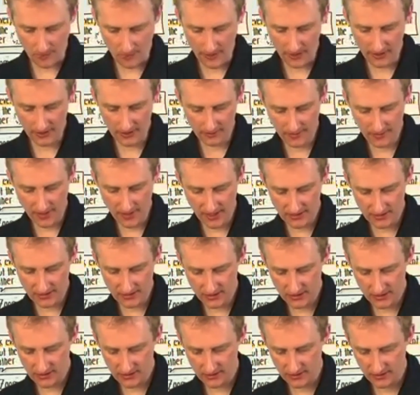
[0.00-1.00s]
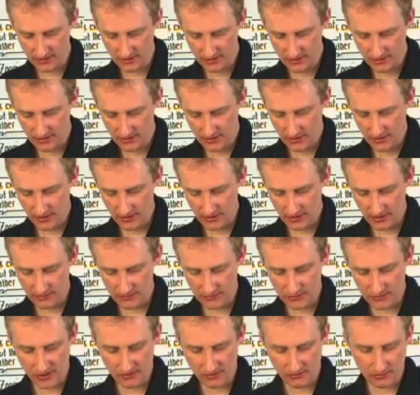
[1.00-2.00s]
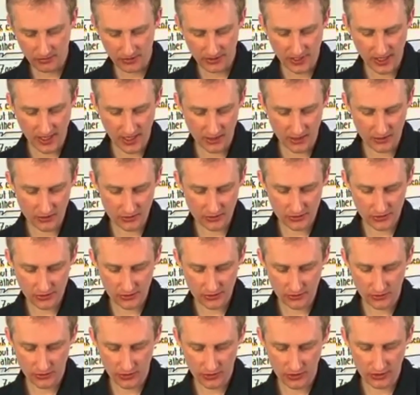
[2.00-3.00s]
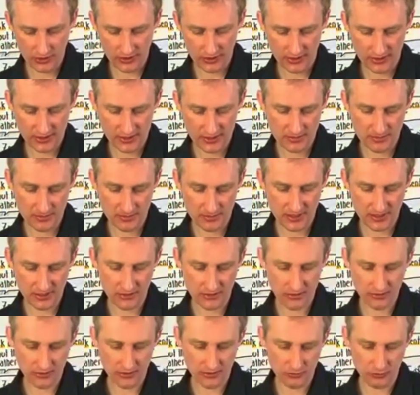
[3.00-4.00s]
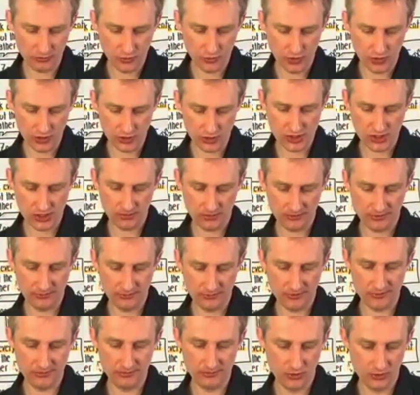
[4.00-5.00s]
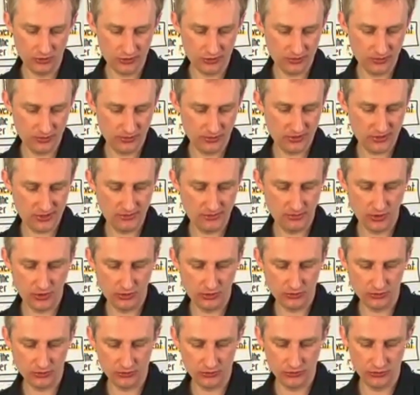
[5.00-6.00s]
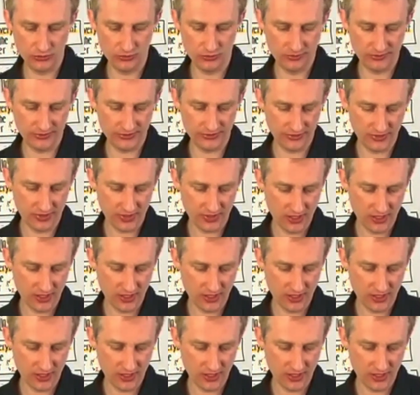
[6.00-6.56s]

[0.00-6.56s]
NKIT, to everyone, how do you organize big workshops with multiple small groups?